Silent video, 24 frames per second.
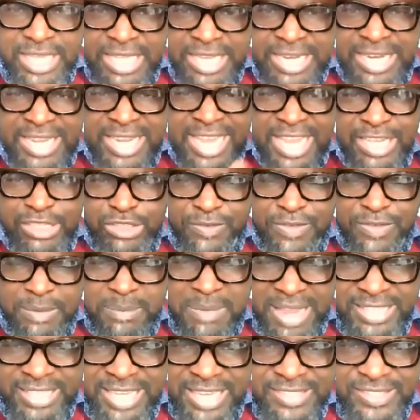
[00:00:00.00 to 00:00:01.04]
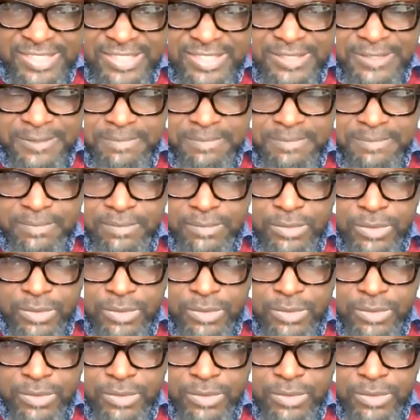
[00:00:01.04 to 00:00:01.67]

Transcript: in the case of emergency.